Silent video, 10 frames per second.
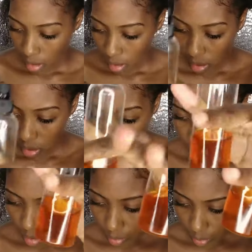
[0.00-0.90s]
So this is
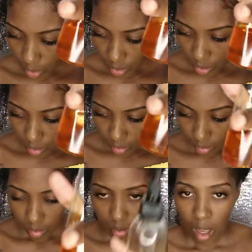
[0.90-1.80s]
my royal oil.
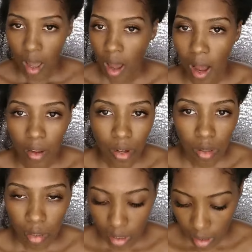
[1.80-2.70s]
I follow
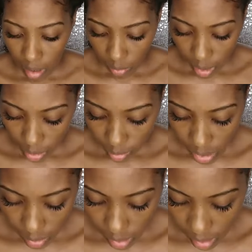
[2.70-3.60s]
behind when I do my
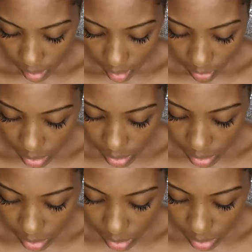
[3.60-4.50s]
twists. I follow
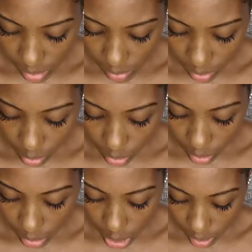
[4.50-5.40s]
behind with this royal
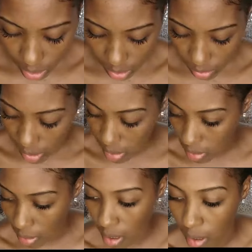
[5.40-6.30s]
oil just to seal
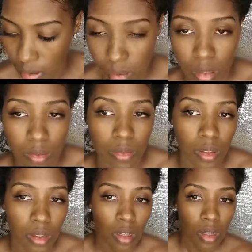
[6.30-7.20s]
the hair itself,
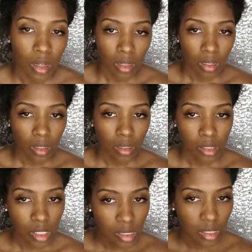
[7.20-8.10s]

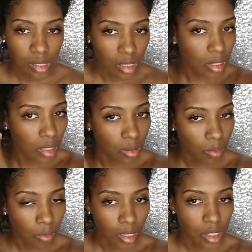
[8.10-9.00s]
just to seal in
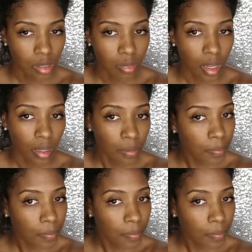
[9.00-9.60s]
what I just applied,